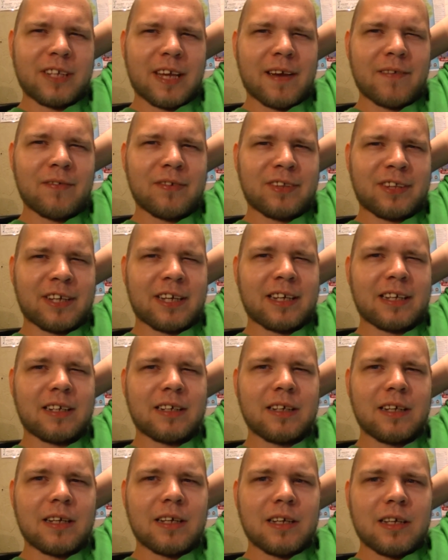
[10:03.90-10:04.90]
everything.
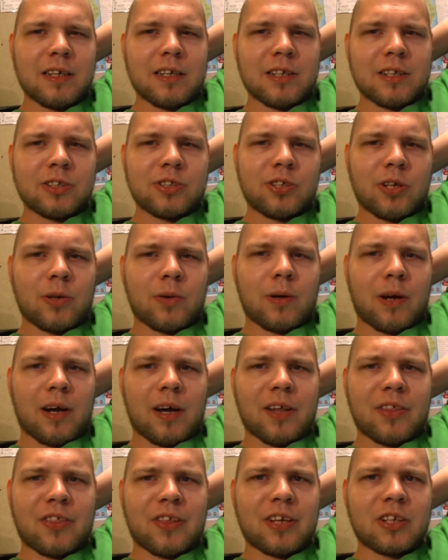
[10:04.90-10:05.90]

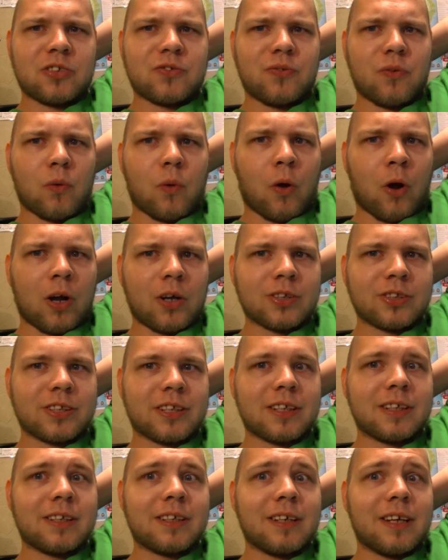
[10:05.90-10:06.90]
So, thanks for
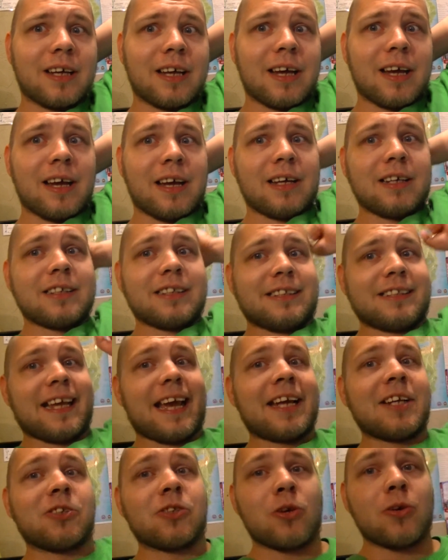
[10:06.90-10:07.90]
watching.
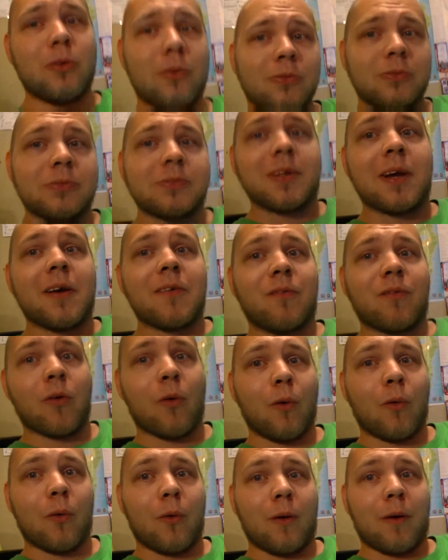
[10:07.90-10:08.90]
Stay tuned
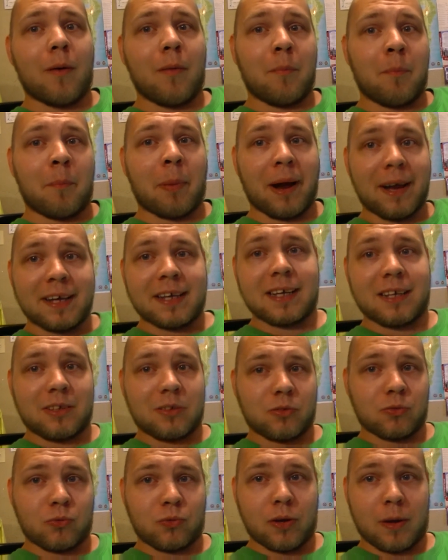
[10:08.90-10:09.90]
for bike
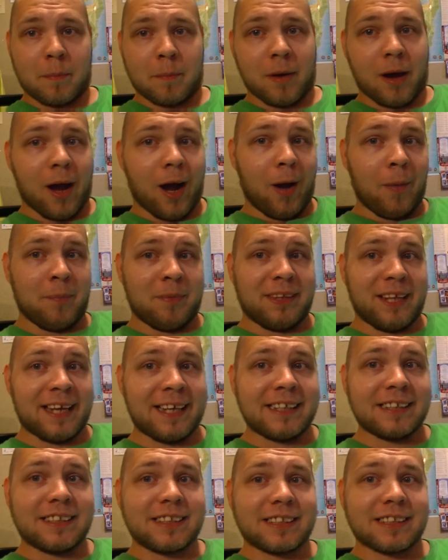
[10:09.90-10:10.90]
trip
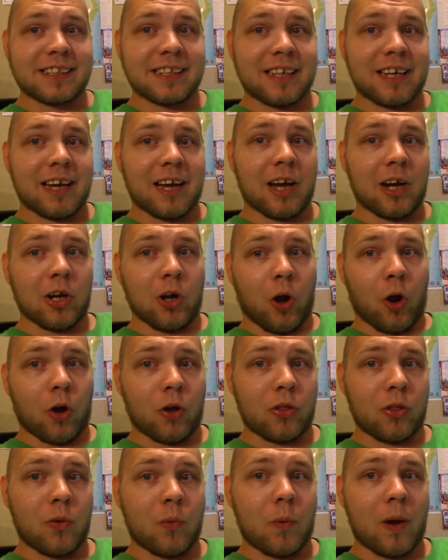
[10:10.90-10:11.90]
updates
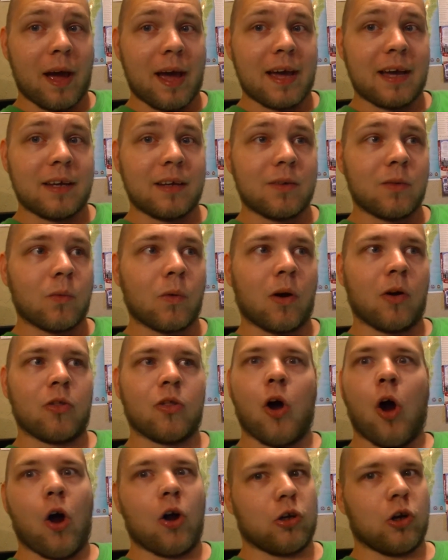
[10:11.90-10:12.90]
along the way. Well,
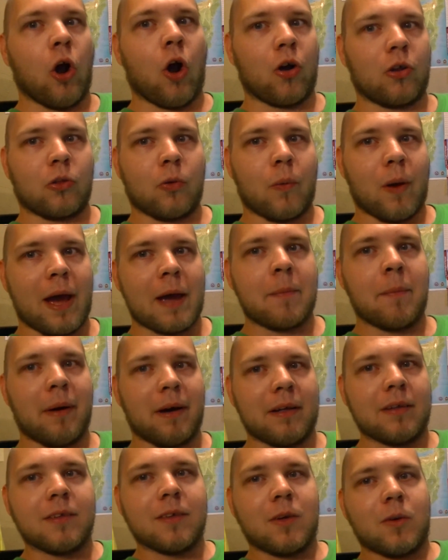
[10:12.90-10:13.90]
not along the way,
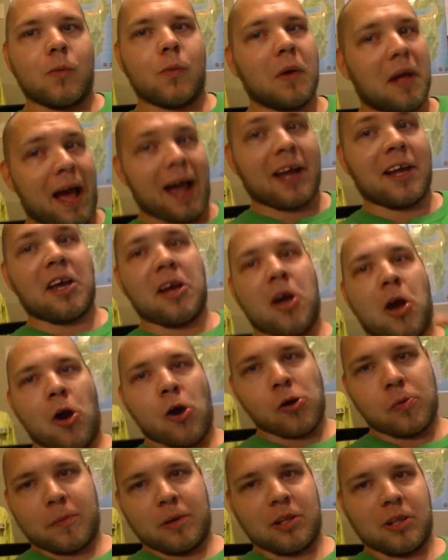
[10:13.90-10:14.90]
but when I get
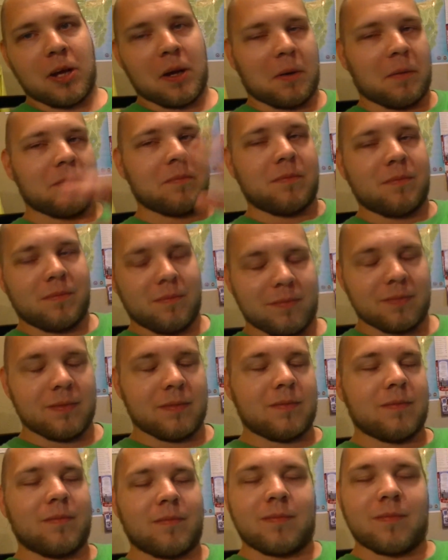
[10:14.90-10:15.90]
home, you know.
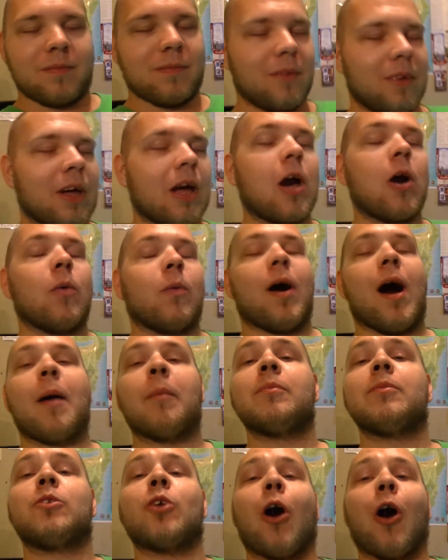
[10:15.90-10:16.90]

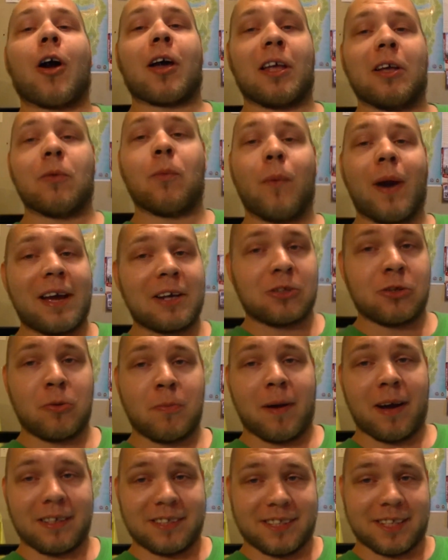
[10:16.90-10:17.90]
I'm talking way too
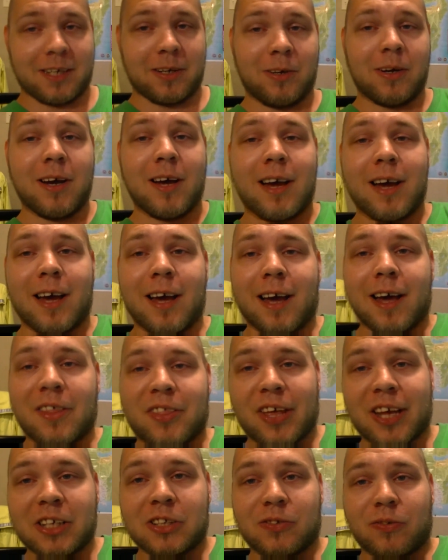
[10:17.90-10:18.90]
much, so
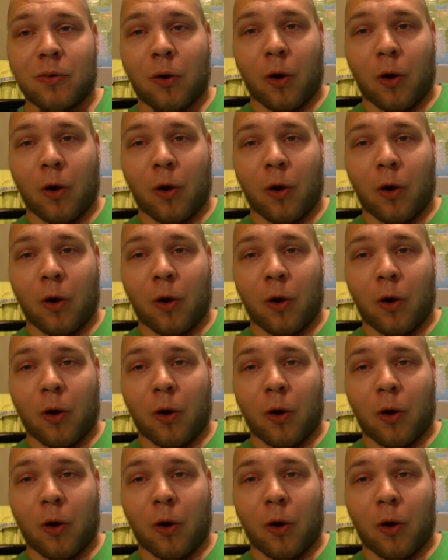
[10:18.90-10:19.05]
thanks for